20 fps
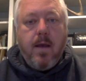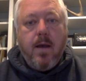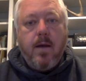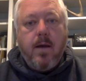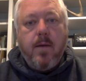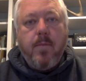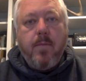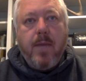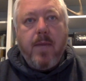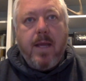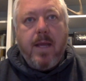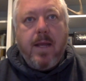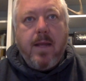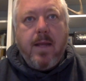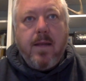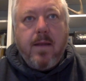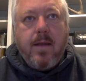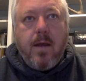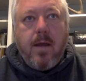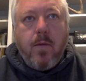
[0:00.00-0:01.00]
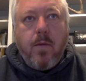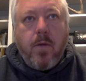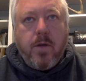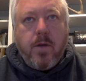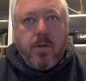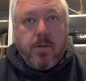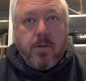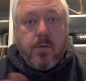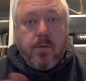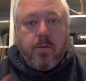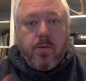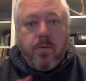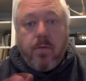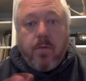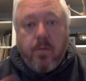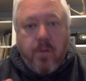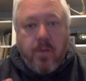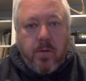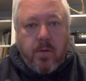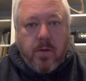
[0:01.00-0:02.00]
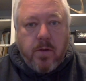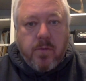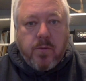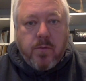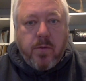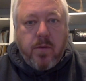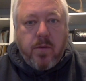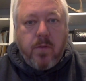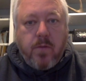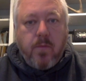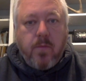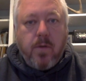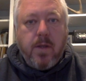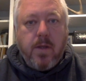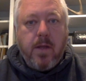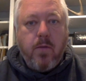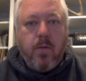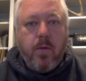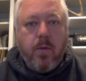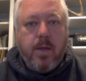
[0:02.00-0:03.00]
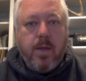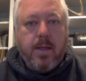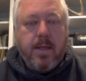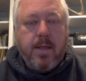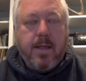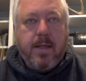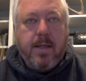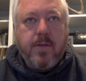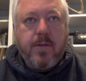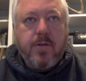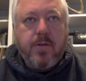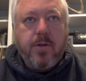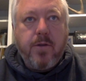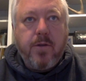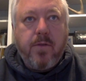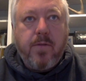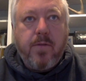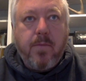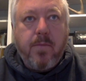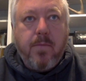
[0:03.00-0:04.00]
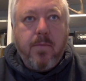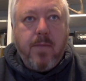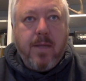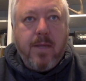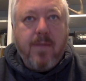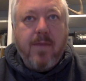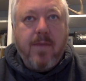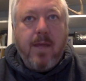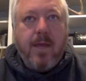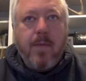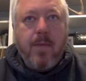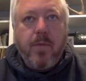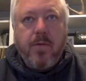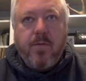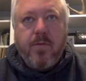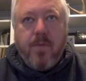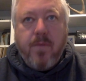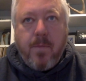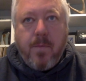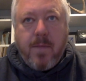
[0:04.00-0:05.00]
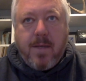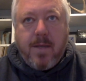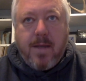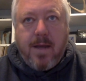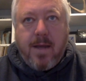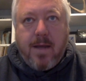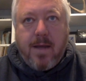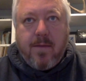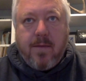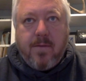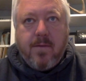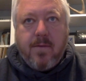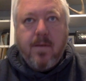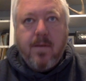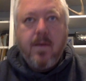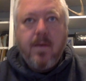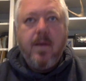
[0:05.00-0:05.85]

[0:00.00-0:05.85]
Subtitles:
And I want to sort of review those with you really quickly, show you some examples from the text,